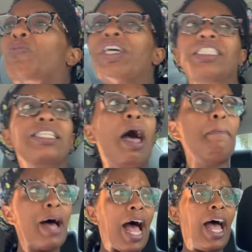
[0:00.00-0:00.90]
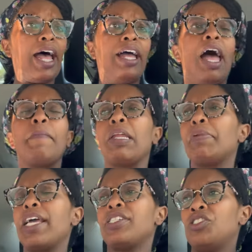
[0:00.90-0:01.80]
we stopped by how many
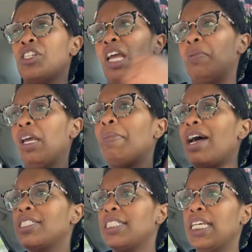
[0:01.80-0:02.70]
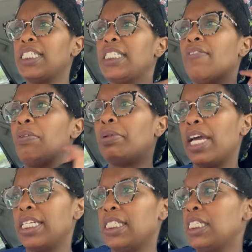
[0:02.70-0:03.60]
places jb about six seven
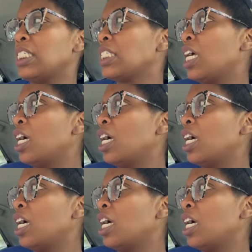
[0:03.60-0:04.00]
places